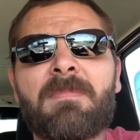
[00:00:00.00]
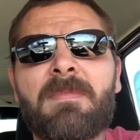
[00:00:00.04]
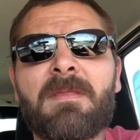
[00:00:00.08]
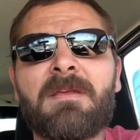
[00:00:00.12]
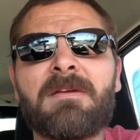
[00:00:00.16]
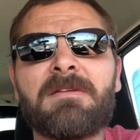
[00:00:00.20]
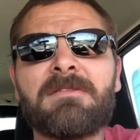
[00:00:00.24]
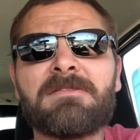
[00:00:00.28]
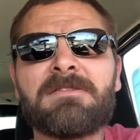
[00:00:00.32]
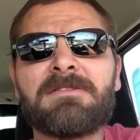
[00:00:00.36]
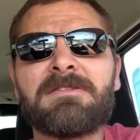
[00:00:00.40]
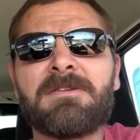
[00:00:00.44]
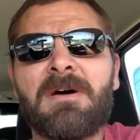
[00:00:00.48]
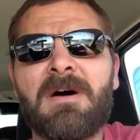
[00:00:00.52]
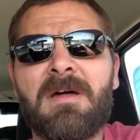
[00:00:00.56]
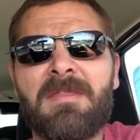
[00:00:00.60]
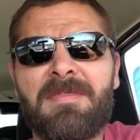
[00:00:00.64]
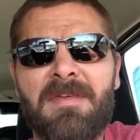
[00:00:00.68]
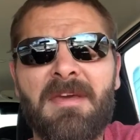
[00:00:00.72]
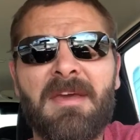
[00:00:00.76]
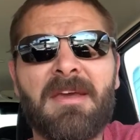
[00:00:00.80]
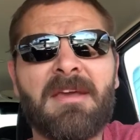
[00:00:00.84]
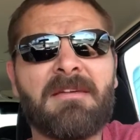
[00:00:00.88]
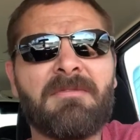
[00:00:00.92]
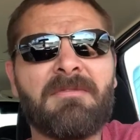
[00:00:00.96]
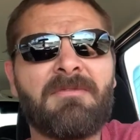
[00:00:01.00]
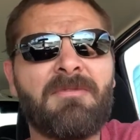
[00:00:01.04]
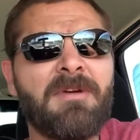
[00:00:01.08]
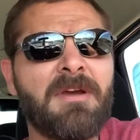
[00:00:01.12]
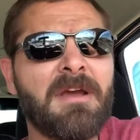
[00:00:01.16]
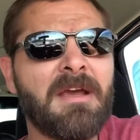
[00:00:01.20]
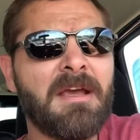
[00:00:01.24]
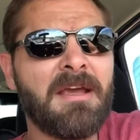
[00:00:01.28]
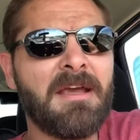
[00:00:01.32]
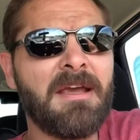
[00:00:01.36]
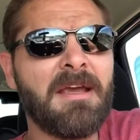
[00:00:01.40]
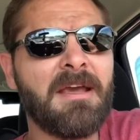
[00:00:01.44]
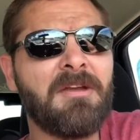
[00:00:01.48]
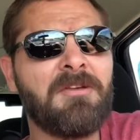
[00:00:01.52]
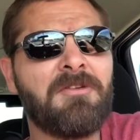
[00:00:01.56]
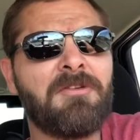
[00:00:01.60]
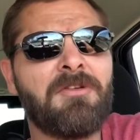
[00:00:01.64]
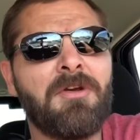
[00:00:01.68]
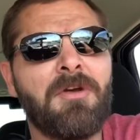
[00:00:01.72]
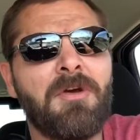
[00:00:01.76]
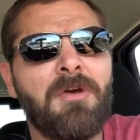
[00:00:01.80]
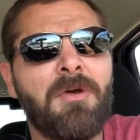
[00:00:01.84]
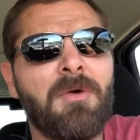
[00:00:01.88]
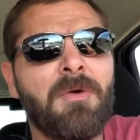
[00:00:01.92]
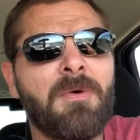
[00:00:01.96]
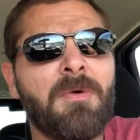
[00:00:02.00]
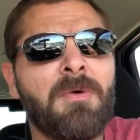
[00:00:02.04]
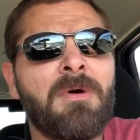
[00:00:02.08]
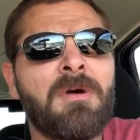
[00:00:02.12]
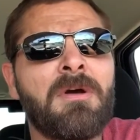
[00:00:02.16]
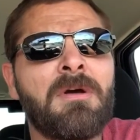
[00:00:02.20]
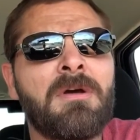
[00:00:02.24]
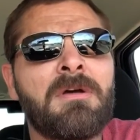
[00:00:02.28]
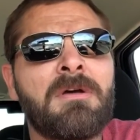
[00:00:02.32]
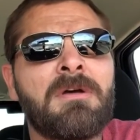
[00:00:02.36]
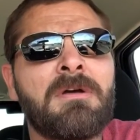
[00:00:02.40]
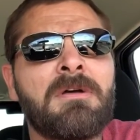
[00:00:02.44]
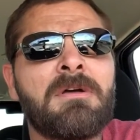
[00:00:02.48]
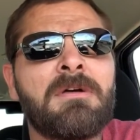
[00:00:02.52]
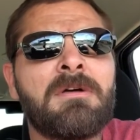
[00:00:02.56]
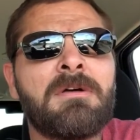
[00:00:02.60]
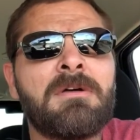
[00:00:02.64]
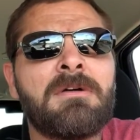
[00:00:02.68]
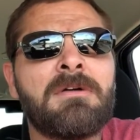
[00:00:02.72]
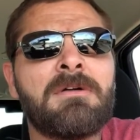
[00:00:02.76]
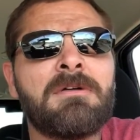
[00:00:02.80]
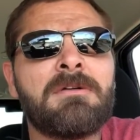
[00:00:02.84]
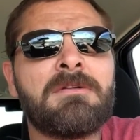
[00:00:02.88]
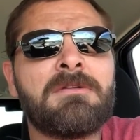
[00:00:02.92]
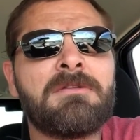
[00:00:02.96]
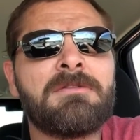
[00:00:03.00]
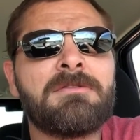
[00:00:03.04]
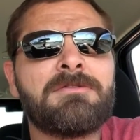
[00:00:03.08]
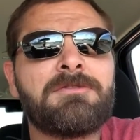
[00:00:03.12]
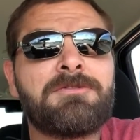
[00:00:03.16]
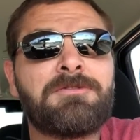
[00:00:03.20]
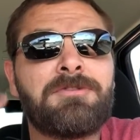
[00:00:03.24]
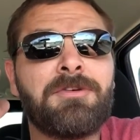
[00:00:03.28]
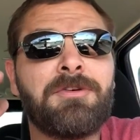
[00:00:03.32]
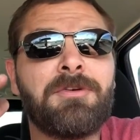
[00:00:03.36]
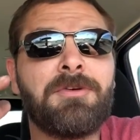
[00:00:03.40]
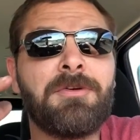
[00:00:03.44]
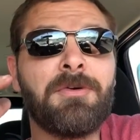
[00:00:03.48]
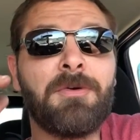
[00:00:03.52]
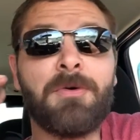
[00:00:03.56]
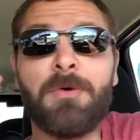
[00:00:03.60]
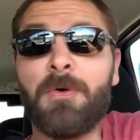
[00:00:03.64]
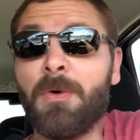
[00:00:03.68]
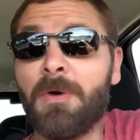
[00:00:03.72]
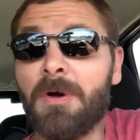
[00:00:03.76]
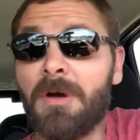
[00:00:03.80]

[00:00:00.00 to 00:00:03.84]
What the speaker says: so I think if we can get to 2,